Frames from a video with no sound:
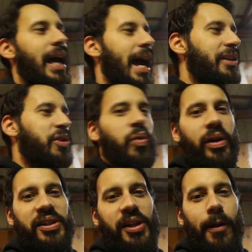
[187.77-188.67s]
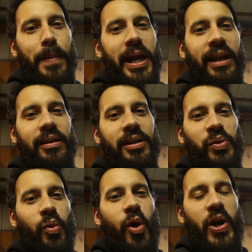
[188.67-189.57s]
I do want to start painting
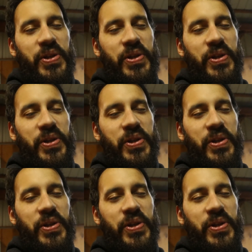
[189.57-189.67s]
this wall,